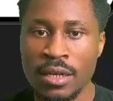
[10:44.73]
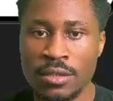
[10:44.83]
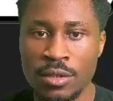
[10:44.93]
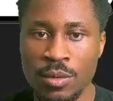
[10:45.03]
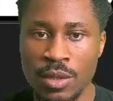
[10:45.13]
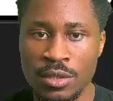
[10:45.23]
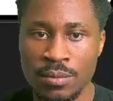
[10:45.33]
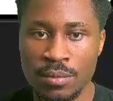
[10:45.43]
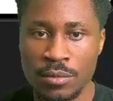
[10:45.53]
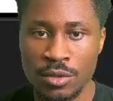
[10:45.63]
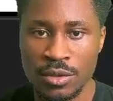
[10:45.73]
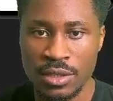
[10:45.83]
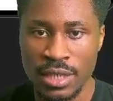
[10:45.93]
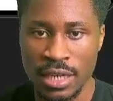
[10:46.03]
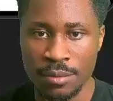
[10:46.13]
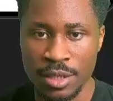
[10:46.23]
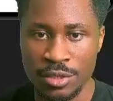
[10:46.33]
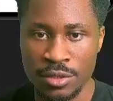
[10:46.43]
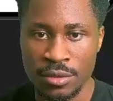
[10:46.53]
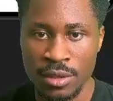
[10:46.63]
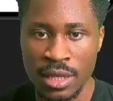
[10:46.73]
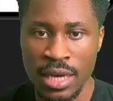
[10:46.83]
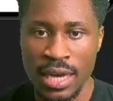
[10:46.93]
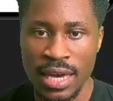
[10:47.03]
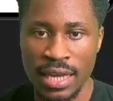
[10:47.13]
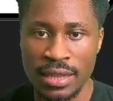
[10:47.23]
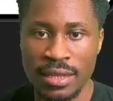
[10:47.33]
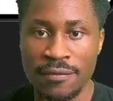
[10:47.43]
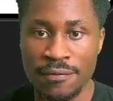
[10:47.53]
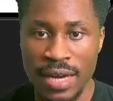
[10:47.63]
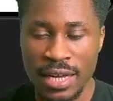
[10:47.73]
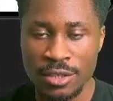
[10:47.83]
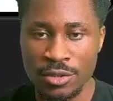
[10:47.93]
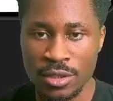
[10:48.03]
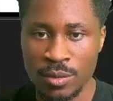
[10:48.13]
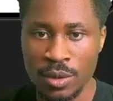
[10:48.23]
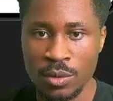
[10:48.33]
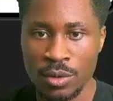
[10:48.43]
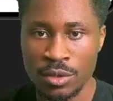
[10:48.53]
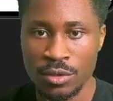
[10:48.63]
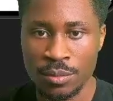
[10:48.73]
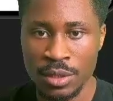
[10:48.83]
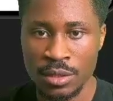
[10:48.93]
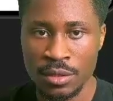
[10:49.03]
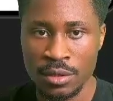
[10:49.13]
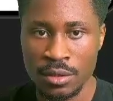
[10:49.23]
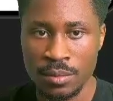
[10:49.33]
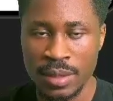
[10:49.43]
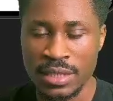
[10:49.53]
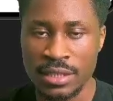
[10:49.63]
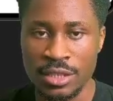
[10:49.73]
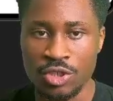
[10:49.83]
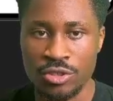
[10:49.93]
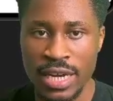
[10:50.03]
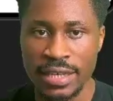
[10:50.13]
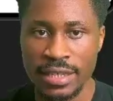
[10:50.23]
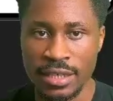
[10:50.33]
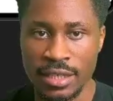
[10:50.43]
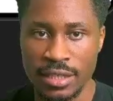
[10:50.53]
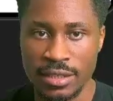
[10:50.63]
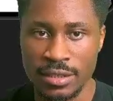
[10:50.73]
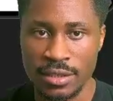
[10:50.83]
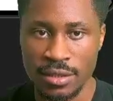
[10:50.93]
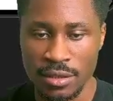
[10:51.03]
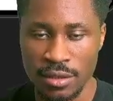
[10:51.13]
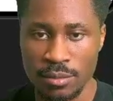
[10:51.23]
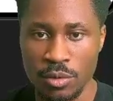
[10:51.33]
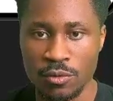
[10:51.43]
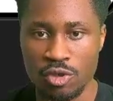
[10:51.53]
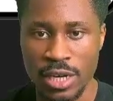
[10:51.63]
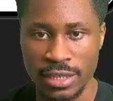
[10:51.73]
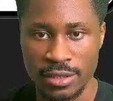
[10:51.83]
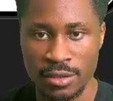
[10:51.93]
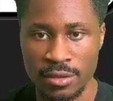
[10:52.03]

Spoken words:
So we want to use this animation, and the value that we're going to be basically tracking is the move right.